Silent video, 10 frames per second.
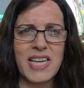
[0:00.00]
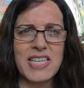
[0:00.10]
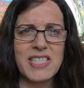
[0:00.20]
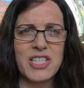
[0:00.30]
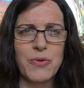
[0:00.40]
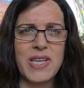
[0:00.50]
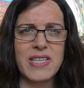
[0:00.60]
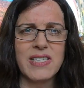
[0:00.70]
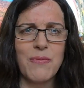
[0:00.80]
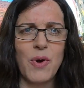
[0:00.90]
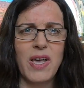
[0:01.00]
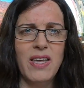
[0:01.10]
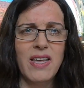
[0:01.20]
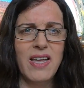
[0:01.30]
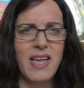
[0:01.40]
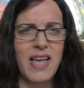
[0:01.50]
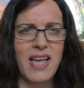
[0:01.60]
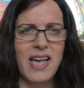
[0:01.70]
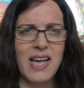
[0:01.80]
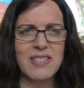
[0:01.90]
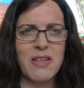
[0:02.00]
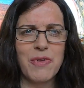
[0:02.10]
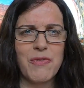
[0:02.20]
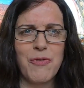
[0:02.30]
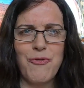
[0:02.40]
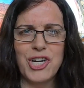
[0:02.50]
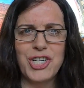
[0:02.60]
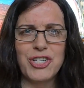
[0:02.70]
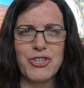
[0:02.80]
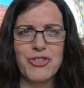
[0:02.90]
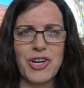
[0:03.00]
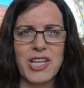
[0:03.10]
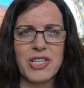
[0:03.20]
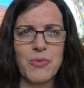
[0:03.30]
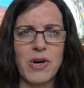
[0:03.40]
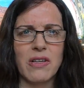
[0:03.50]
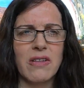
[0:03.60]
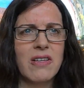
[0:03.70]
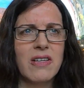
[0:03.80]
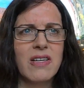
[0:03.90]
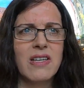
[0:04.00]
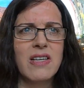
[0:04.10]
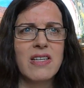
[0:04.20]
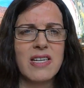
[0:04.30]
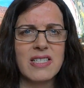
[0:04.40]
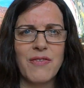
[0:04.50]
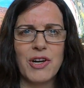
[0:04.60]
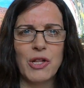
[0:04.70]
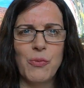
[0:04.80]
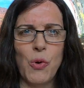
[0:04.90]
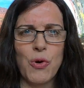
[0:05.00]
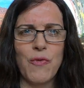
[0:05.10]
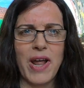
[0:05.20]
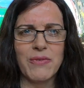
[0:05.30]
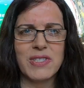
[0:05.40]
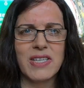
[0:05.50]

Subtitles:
tasty to eat somewhere, and something refreshing to drink as well. So let's have a little walk around.